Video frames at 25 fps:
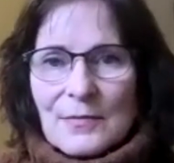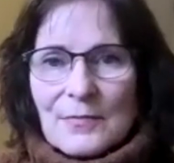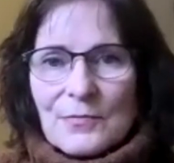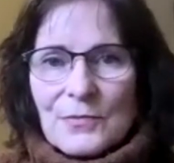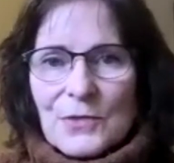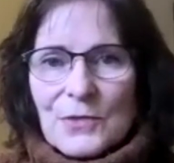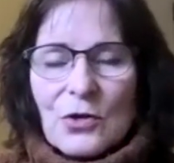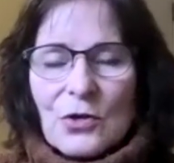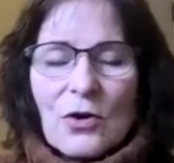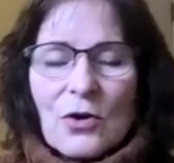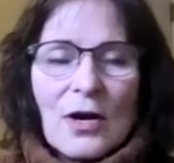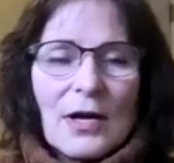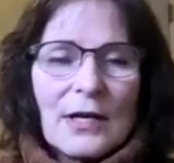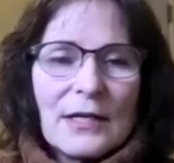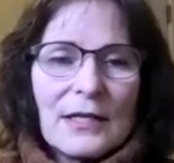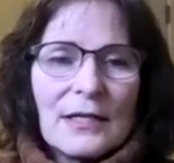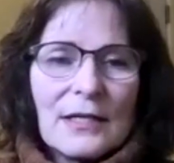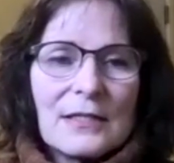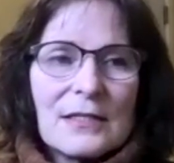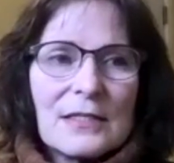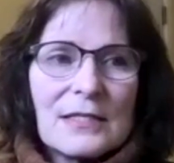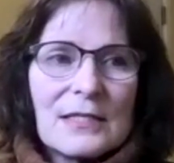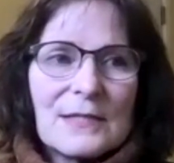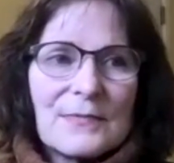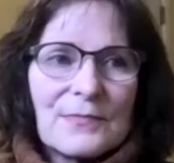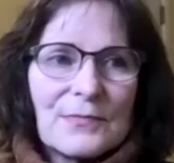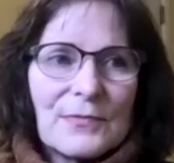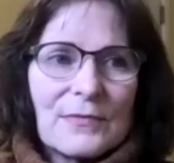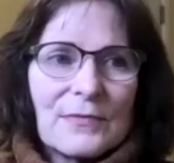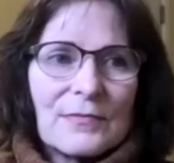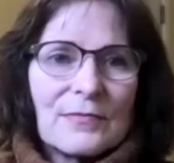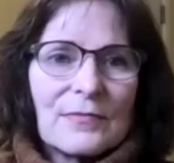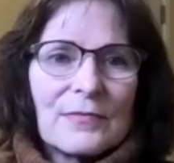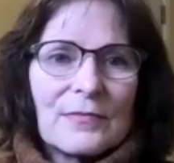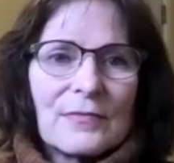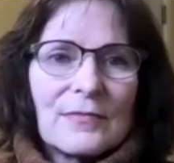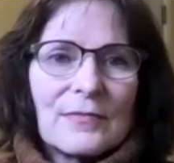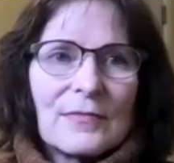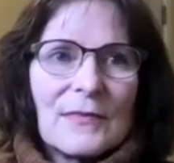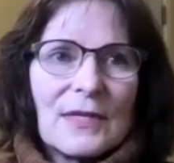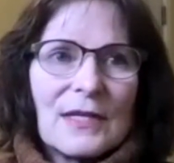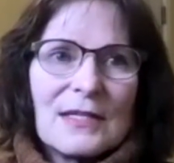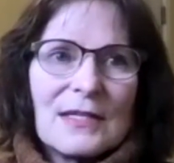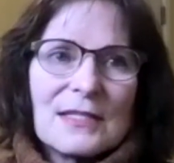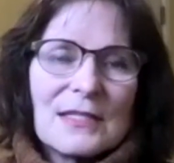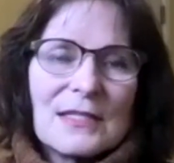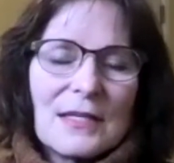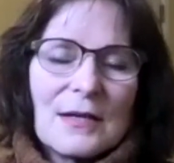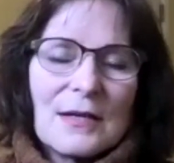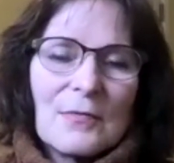your audience
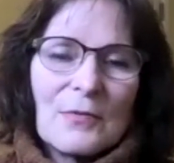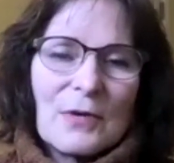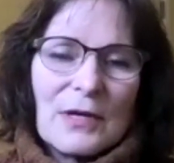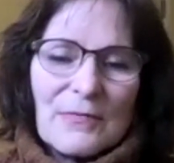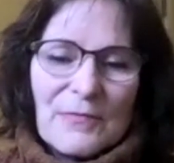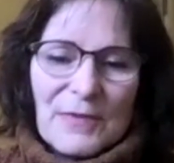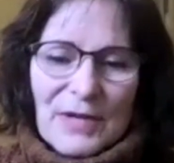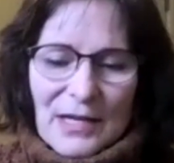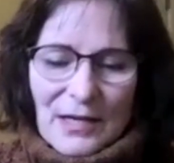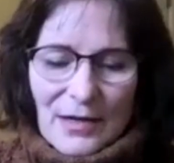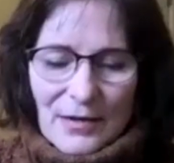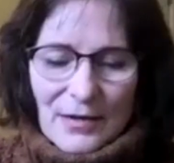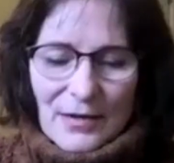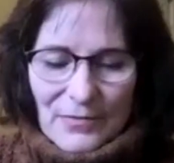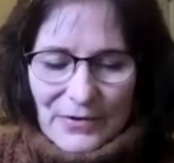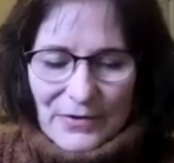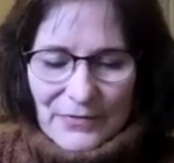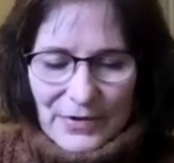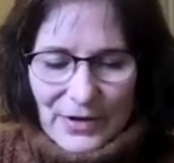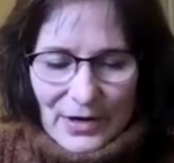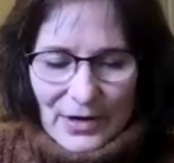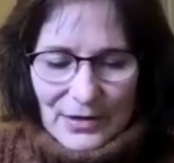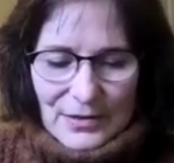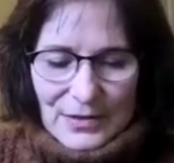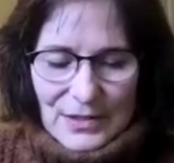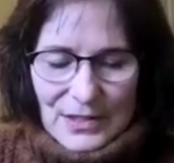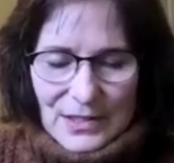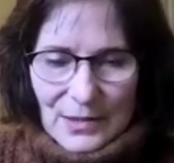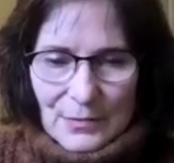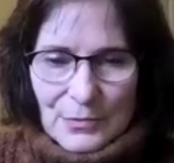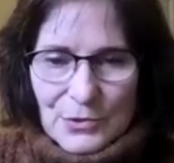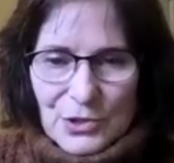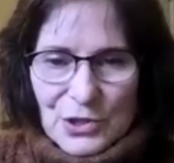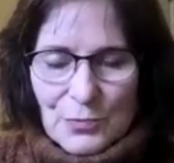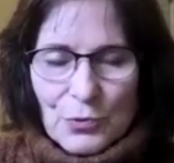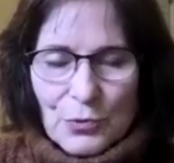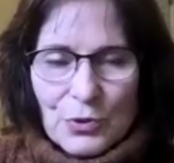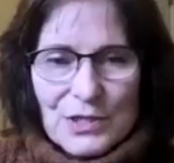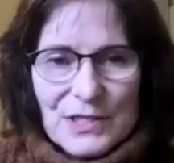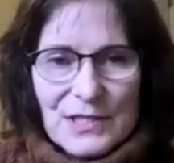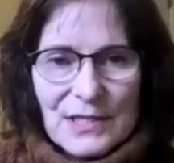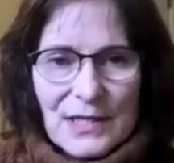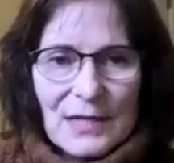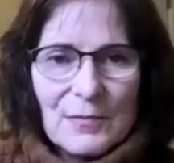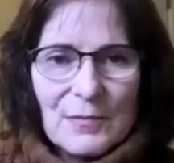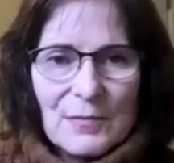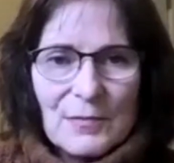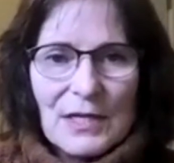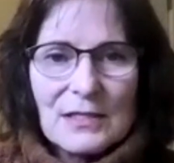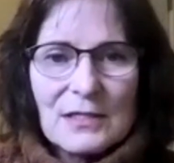is we've gotten so much more
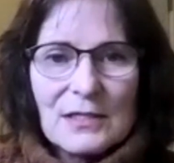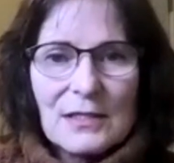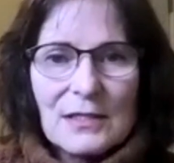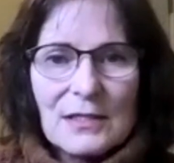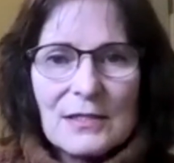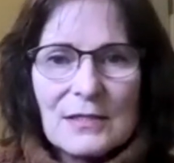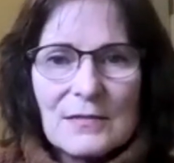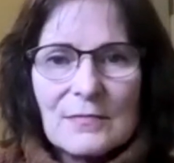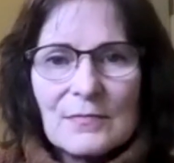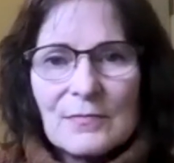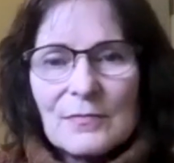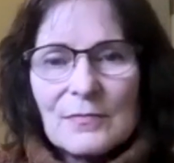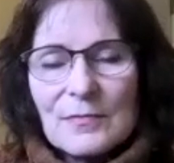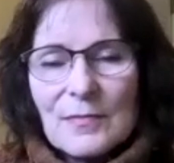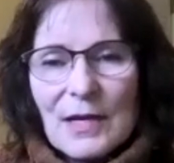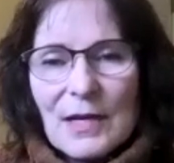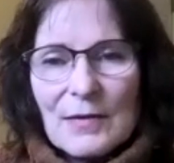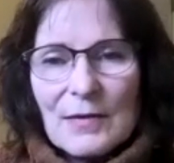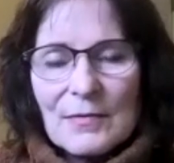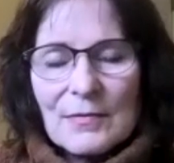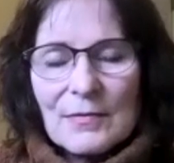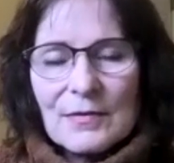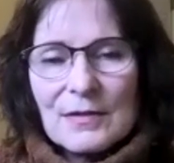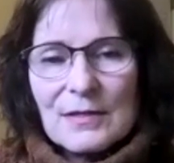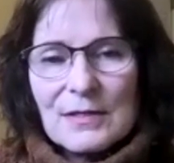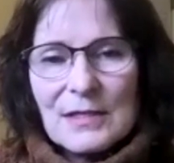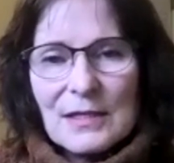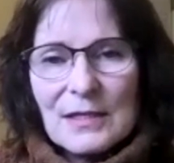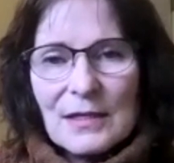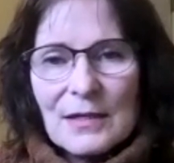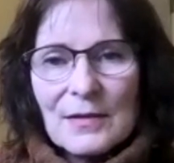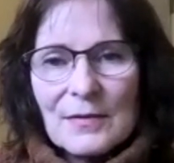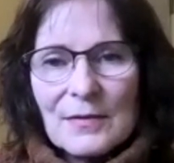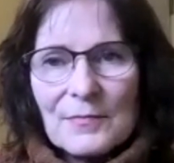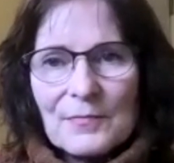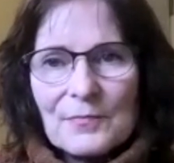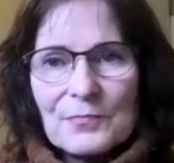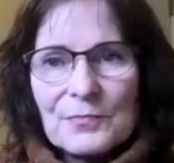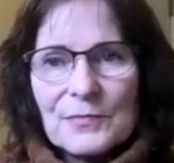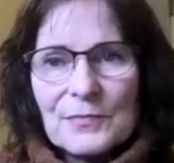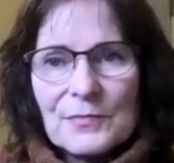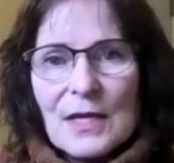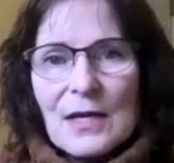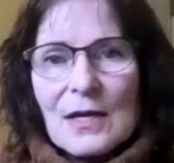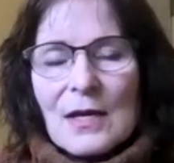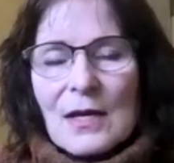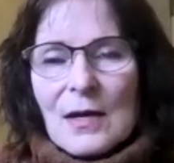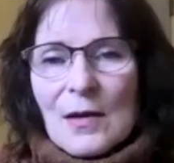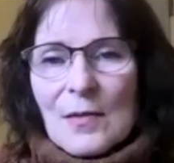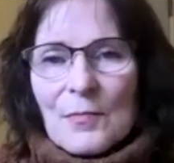segmented, and
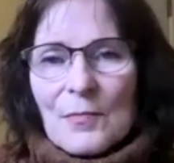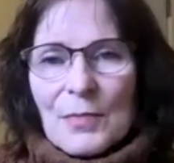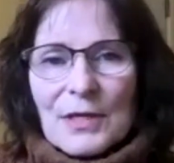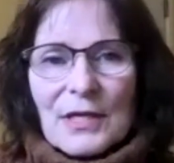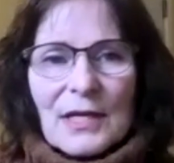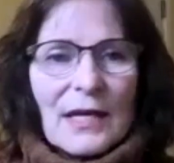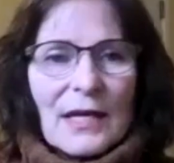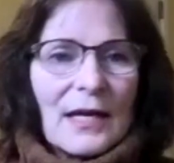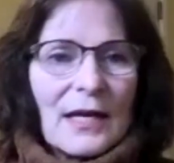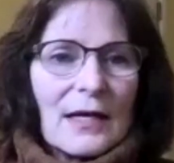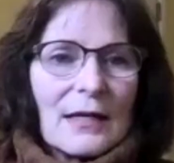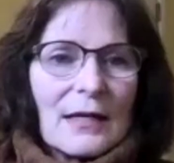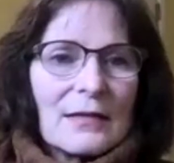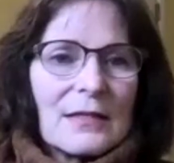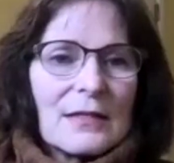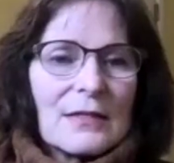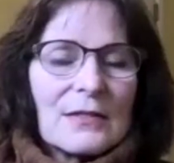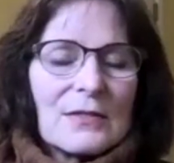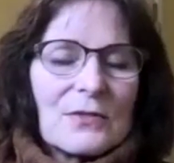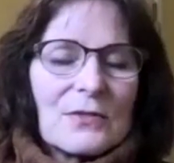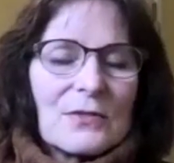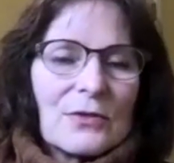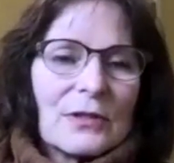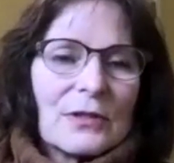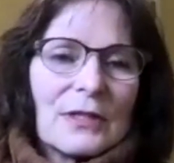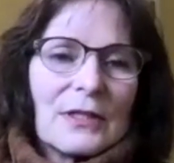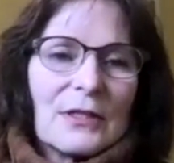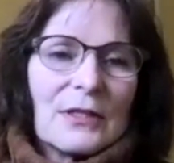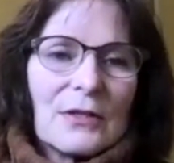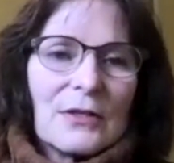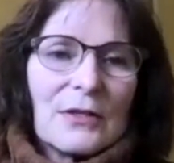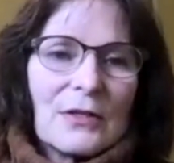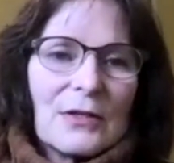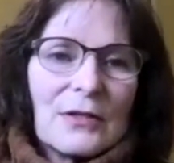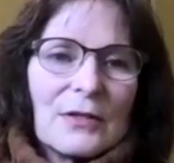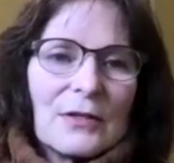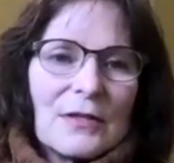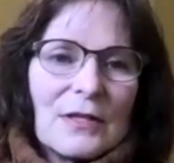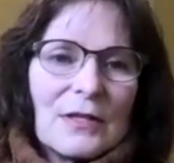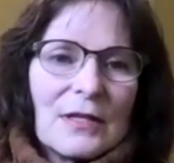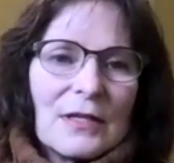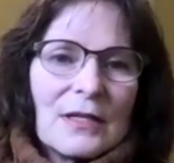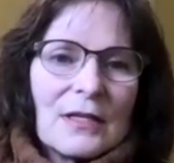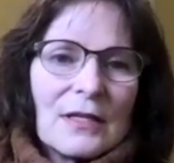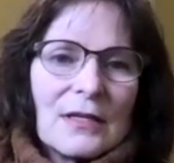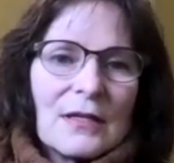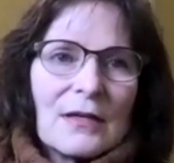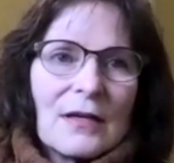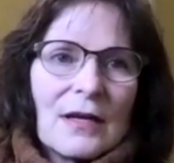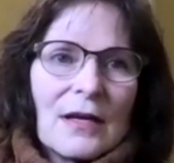but yeah,
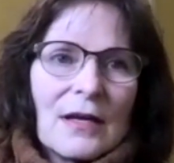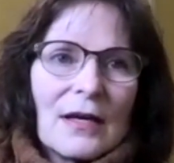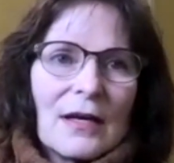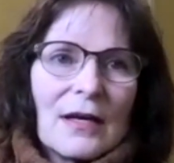certainly